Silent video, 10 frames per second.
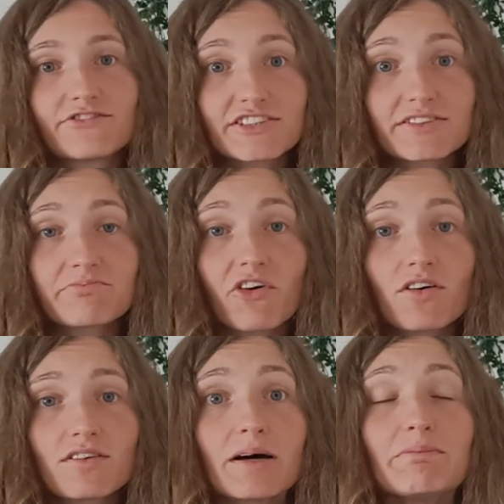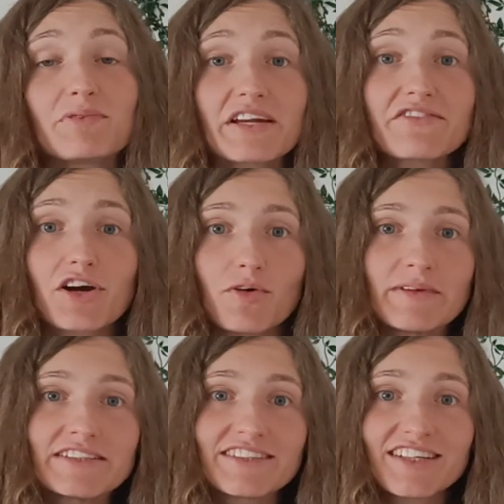First of all, a brief
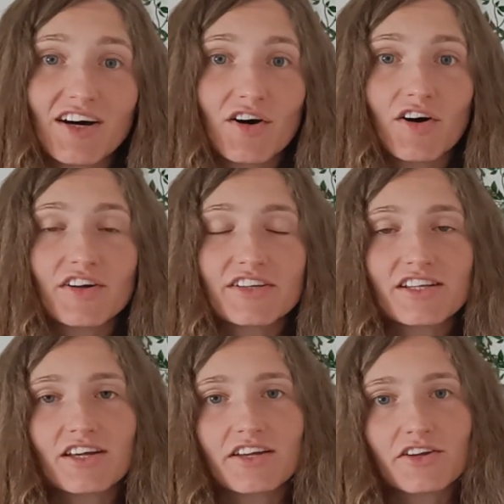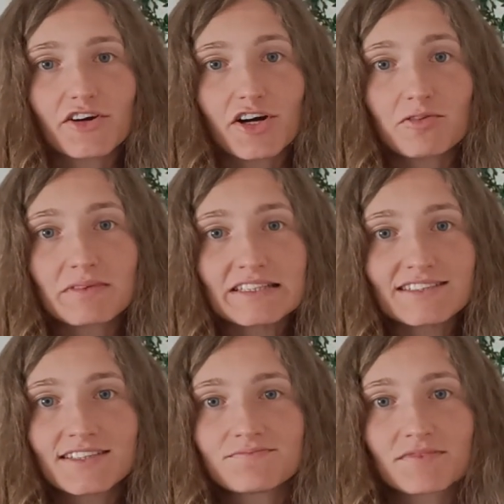comment on your
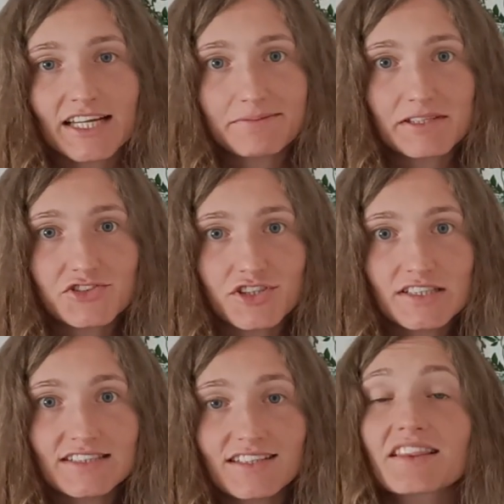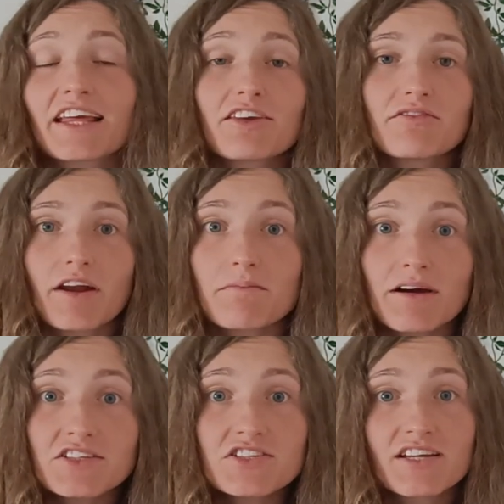comment, Climbing Journeys. Thank you very
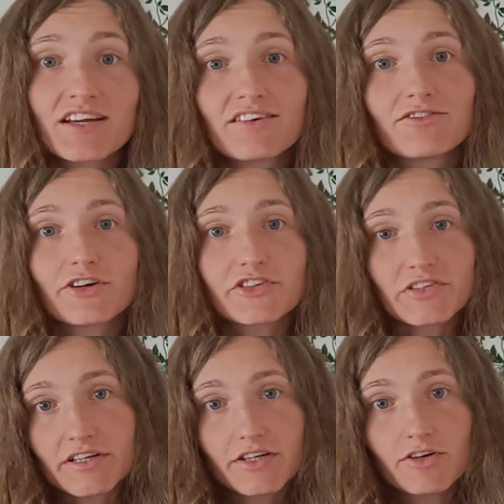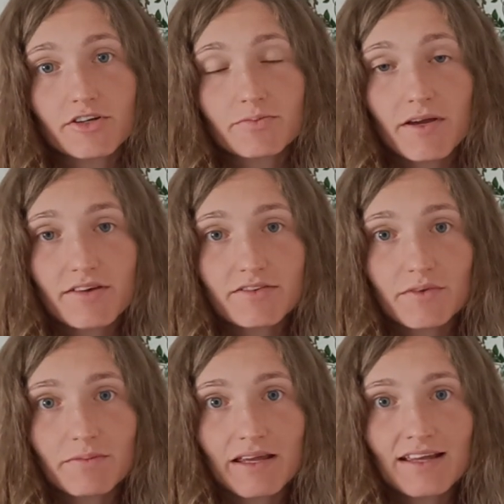much for sharing your experience
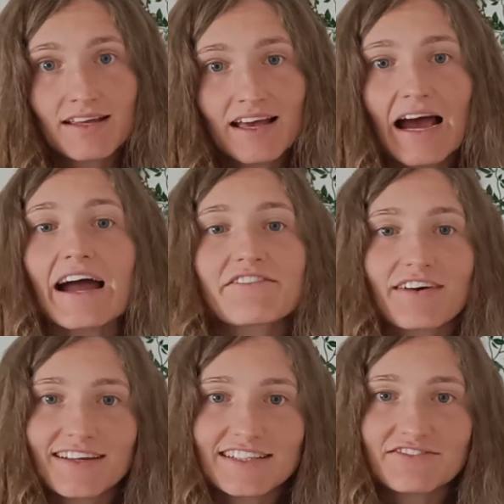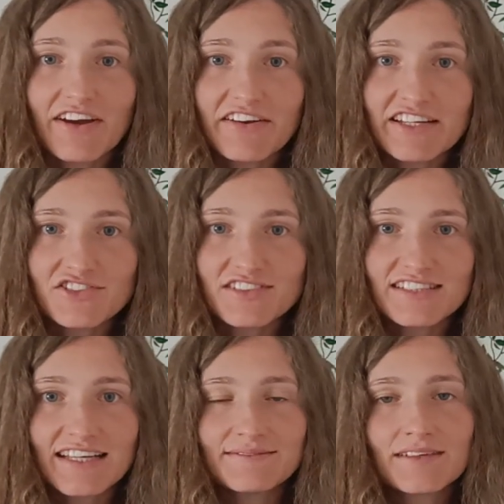with me. I find it very
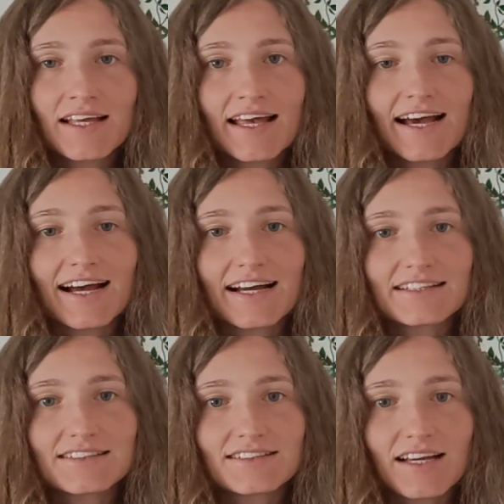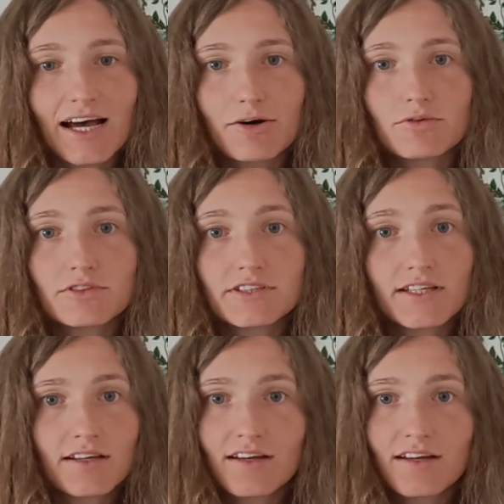interesting, and I would